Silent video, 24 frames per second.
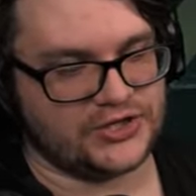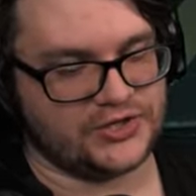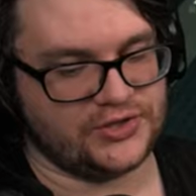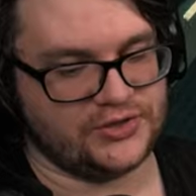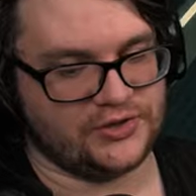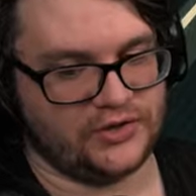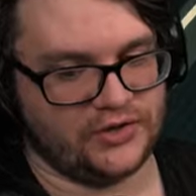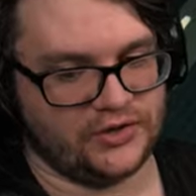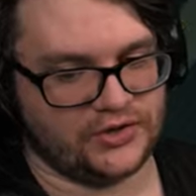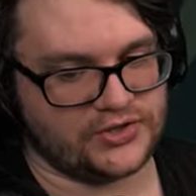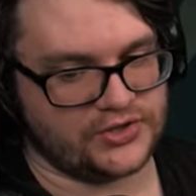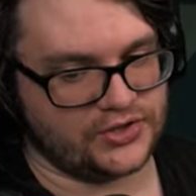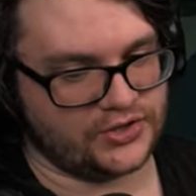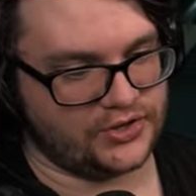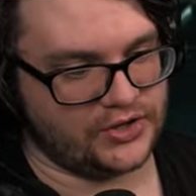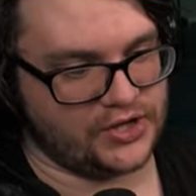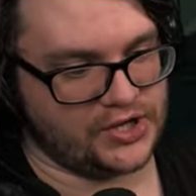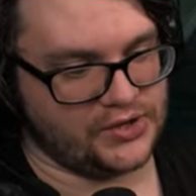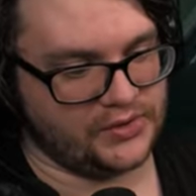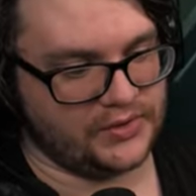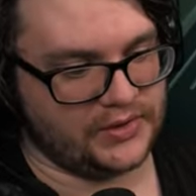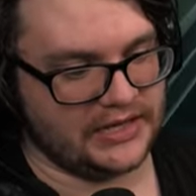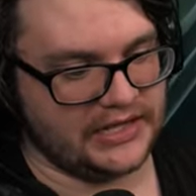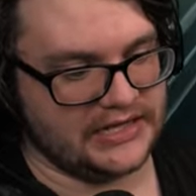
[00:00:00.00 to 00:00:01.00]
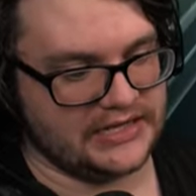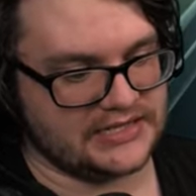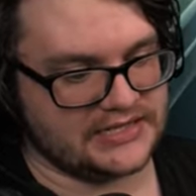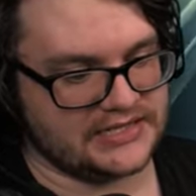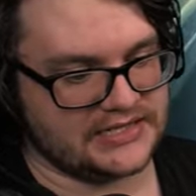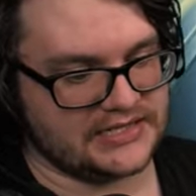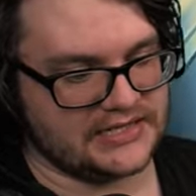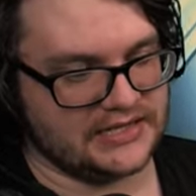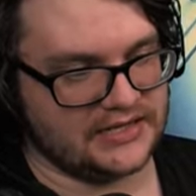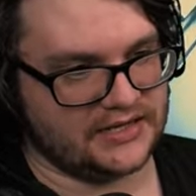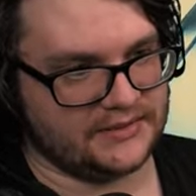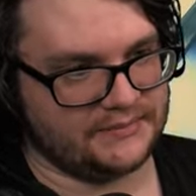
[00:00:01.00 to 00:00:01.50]
to ultra low
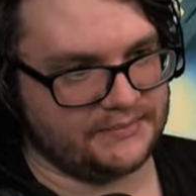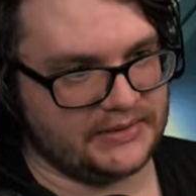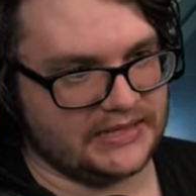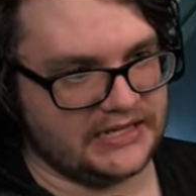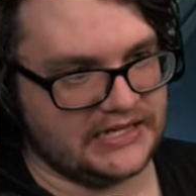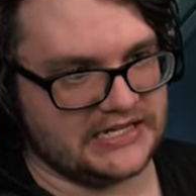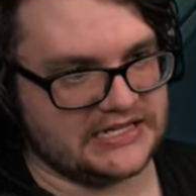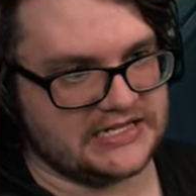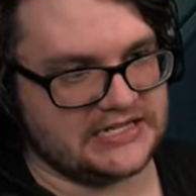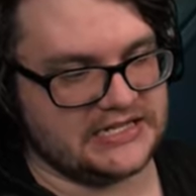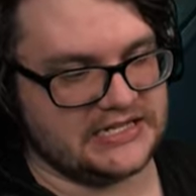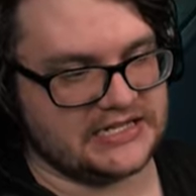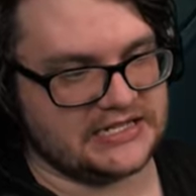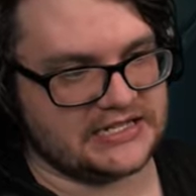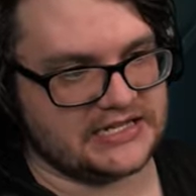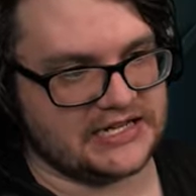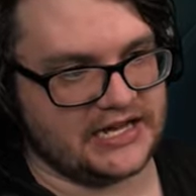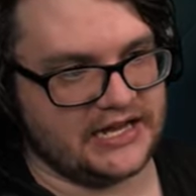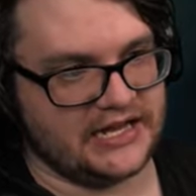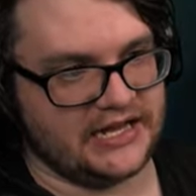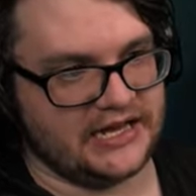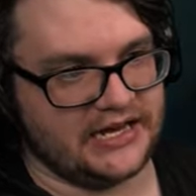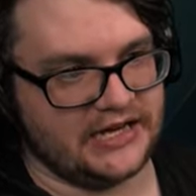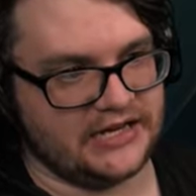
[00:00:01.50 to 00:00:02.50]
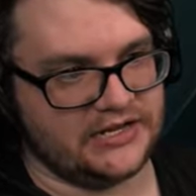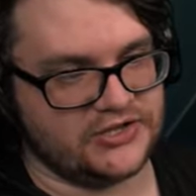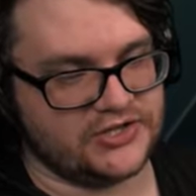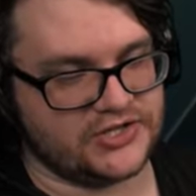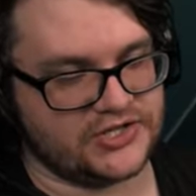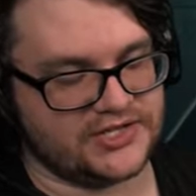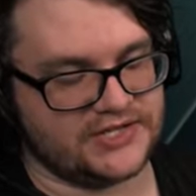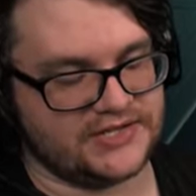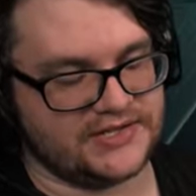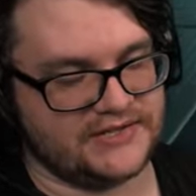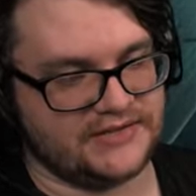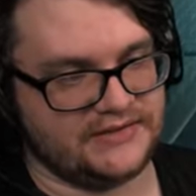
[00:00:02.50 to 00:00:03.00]
latency on PC side and
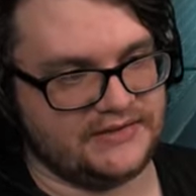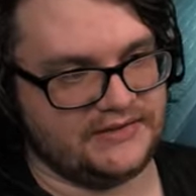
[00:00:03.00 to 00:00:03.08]
just